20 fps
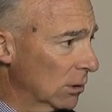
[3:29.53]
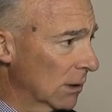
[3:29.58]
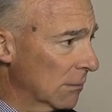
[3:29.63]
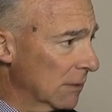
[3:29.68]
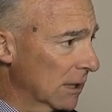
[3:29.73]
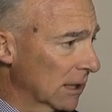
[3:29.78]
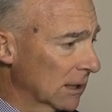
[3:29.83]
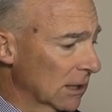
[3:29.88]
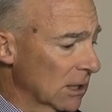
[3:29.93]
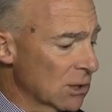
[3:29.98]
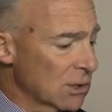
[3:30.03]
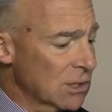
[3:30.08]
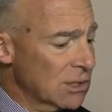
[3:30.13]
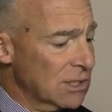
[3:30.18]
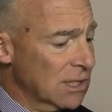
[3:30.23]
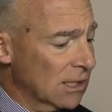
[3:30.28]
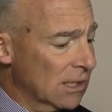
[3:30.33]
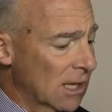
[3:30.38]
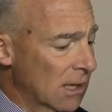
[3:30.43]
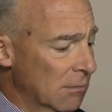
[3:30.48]
limiting
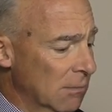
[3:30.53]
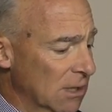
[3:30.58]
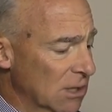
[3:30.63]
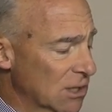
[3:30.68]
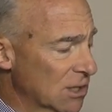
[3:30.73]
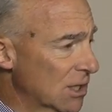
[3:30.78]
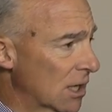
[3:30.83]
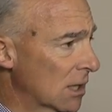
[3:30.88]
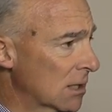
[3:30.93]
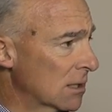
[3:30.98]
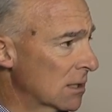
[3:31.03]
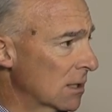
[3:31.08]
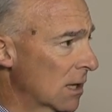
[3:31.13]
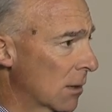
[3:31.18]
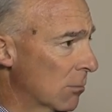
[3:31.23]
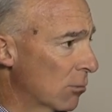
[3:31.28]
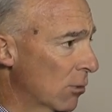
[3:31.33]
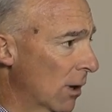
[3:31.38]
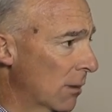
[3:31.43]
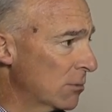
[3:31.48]
lesions that can be sudden,
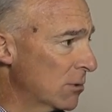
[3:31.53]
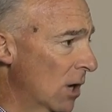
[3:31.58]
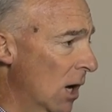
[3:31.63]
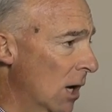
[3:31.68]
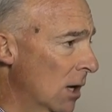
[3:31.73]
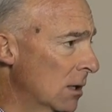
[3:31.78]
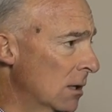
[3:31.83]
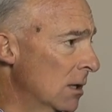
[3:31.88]
abrupt,